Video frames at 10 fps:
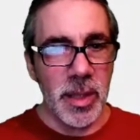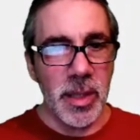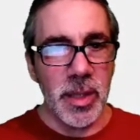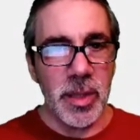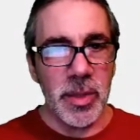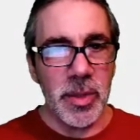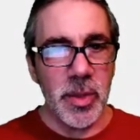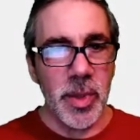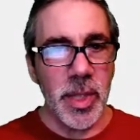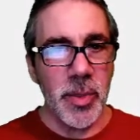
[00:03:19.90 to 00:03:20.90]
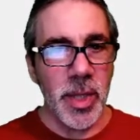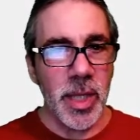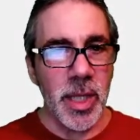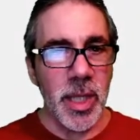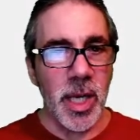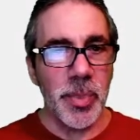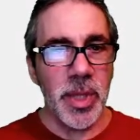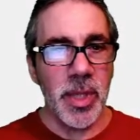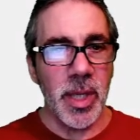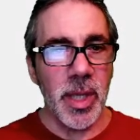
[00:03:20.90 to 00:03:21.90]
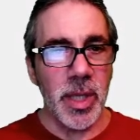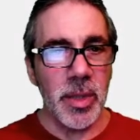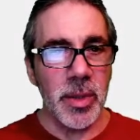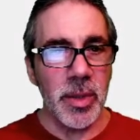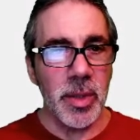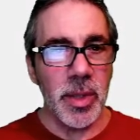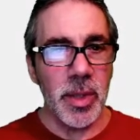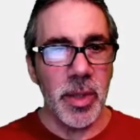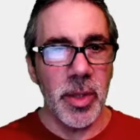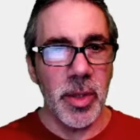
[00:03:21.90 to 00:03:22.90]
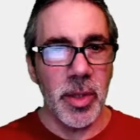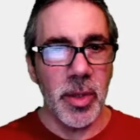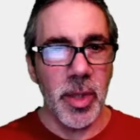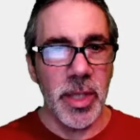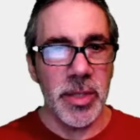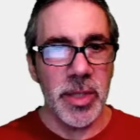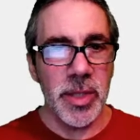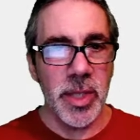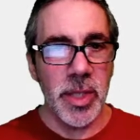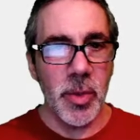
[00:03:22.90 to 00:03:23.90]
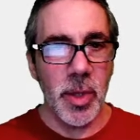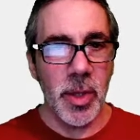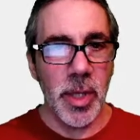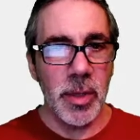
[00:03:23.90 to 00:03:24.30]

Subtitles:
So here we're going to copy your existing URL.